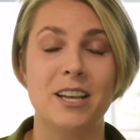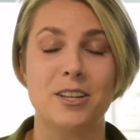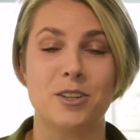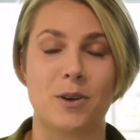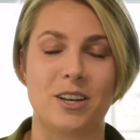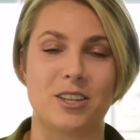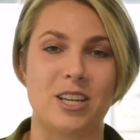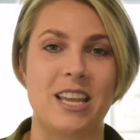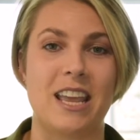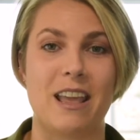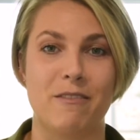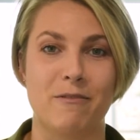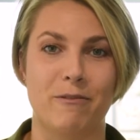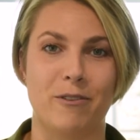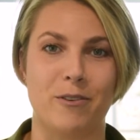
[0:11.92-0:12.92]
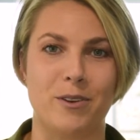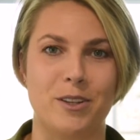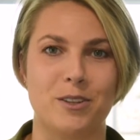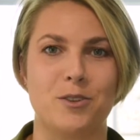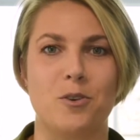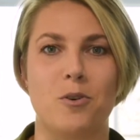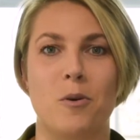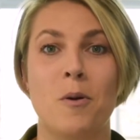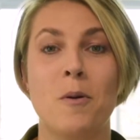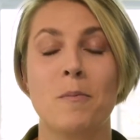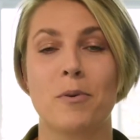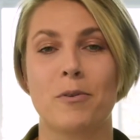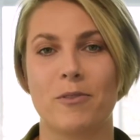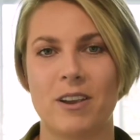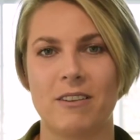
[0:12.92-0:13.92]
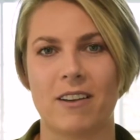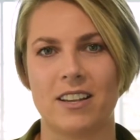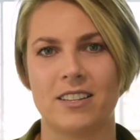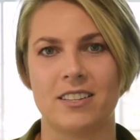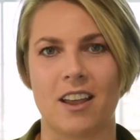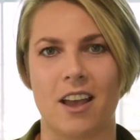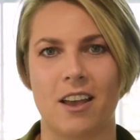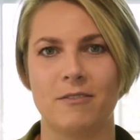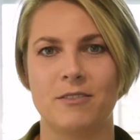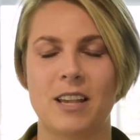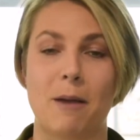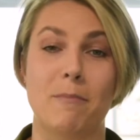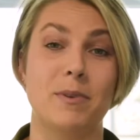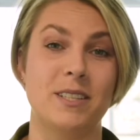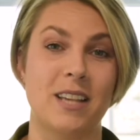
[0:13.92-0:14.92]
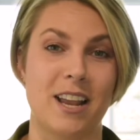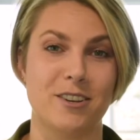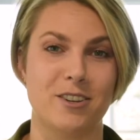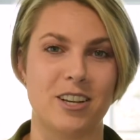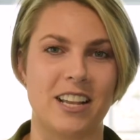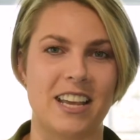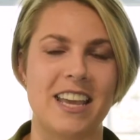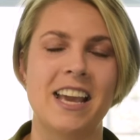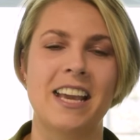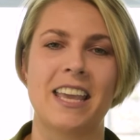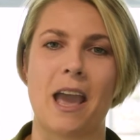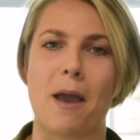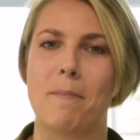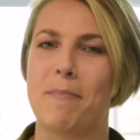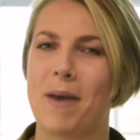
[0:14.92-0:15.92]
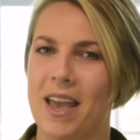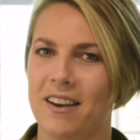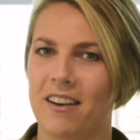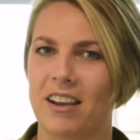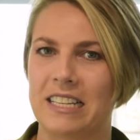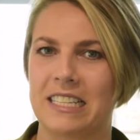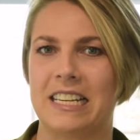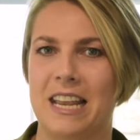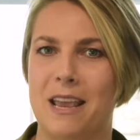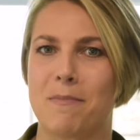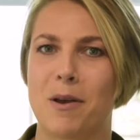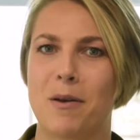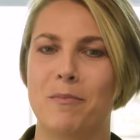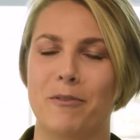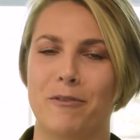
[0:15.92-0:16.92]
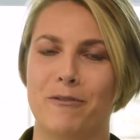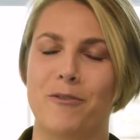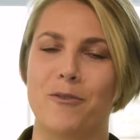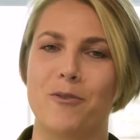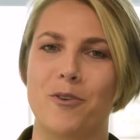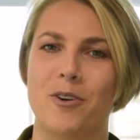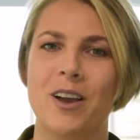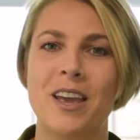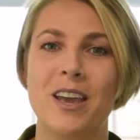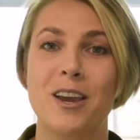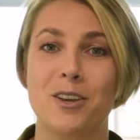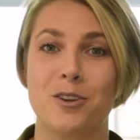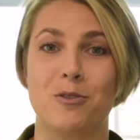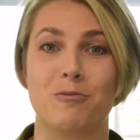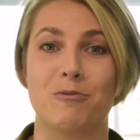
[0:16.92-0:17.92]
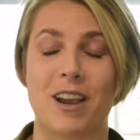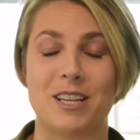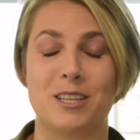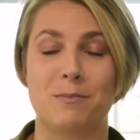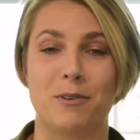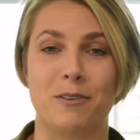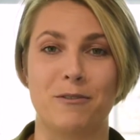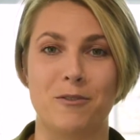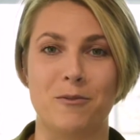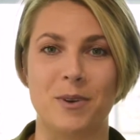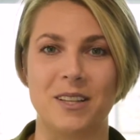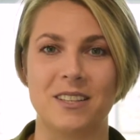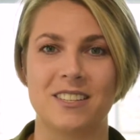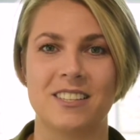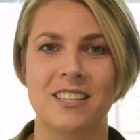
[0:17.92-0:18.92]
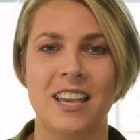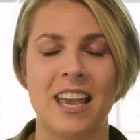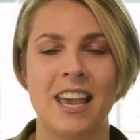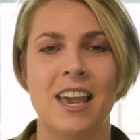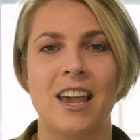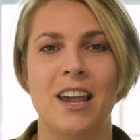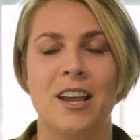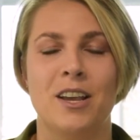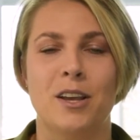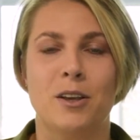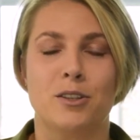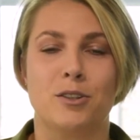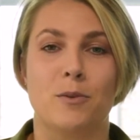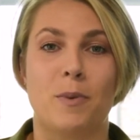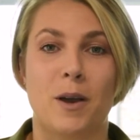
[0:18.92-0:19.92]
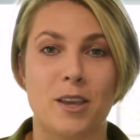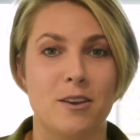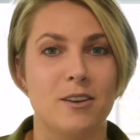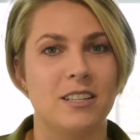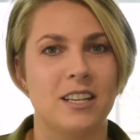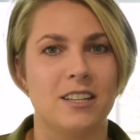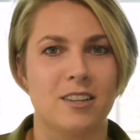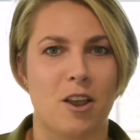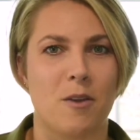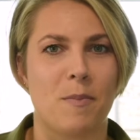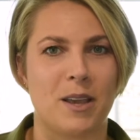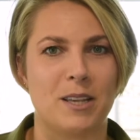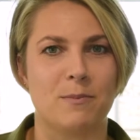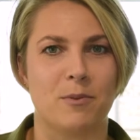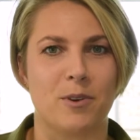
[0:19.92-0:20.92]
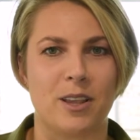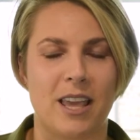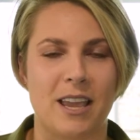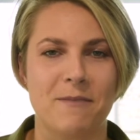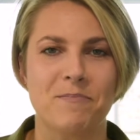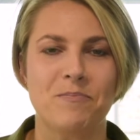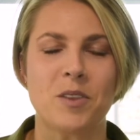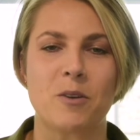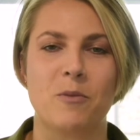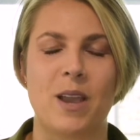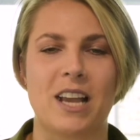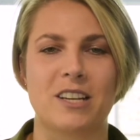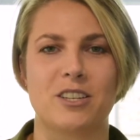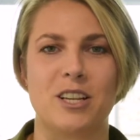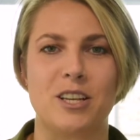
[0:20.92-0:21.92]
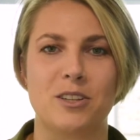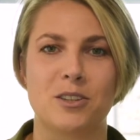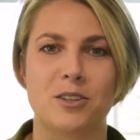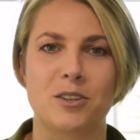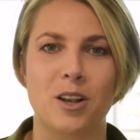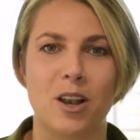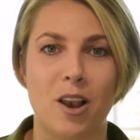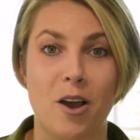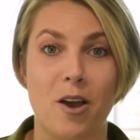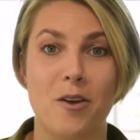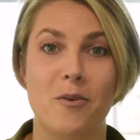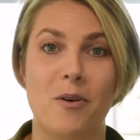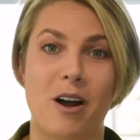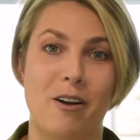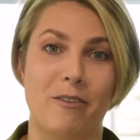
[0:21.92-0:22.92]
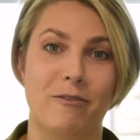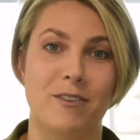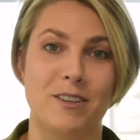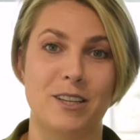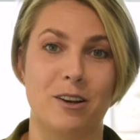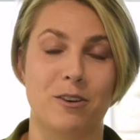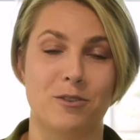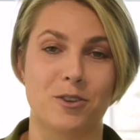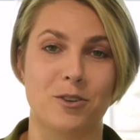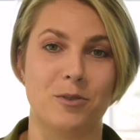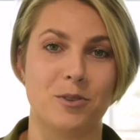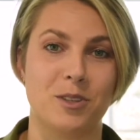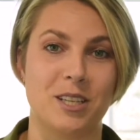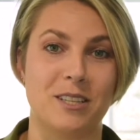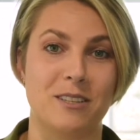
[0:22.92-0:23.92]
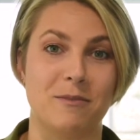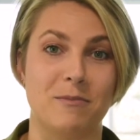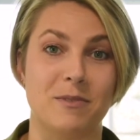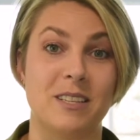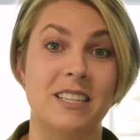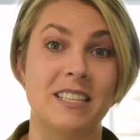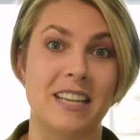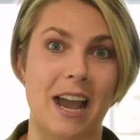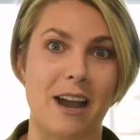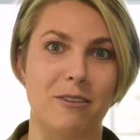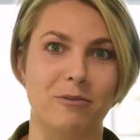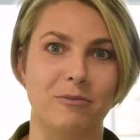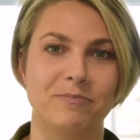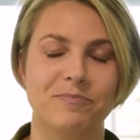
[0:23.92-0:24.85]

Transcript: to actually influence your pre-race nerves and potentially get a better night's sleep before your race performance. So by using slow-paced breathing, we actually slow our physiological systems down.